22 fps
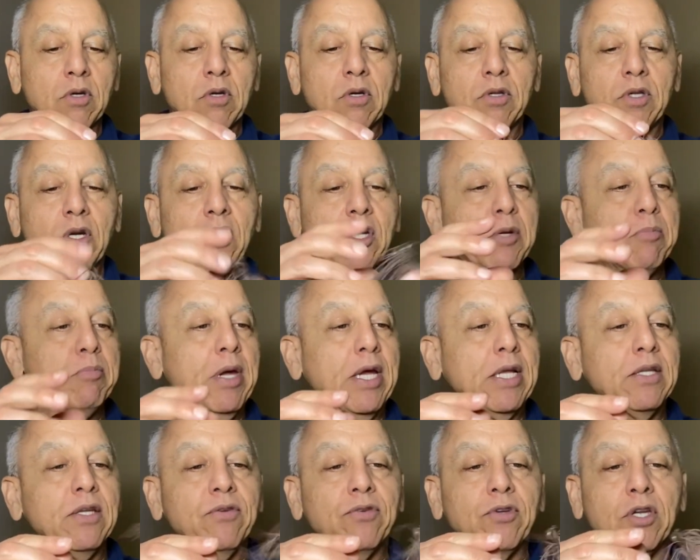They don't even make
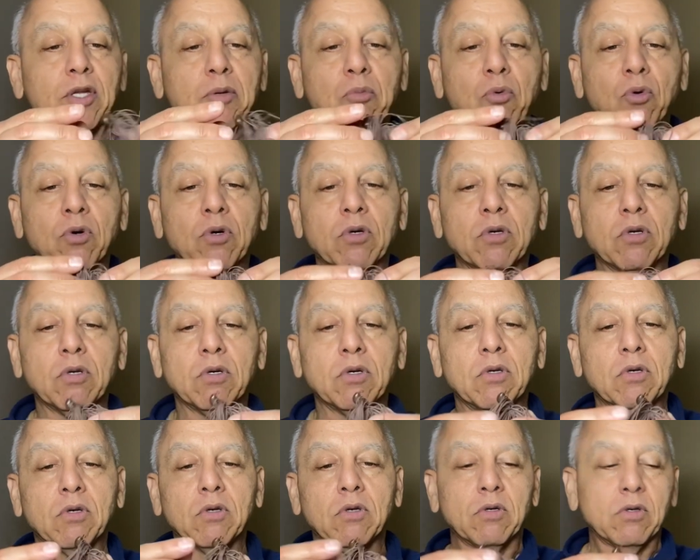these anymore.
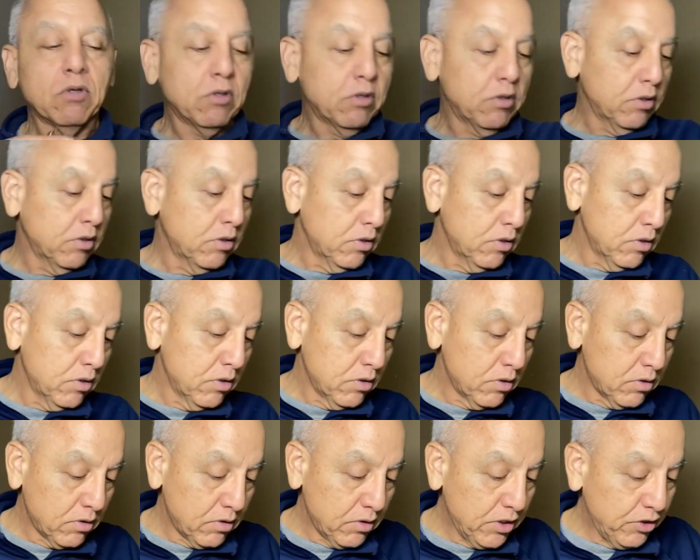
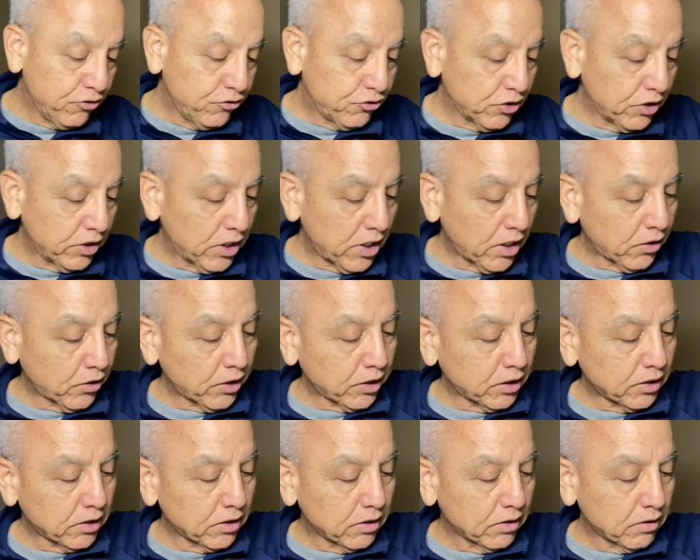These
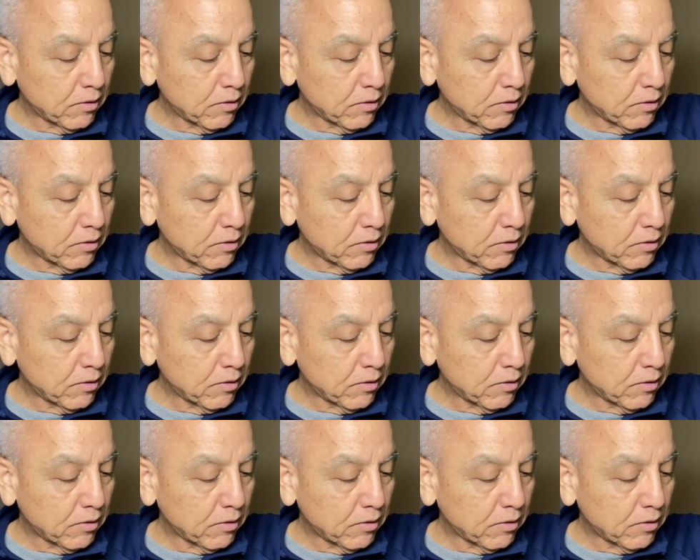generic.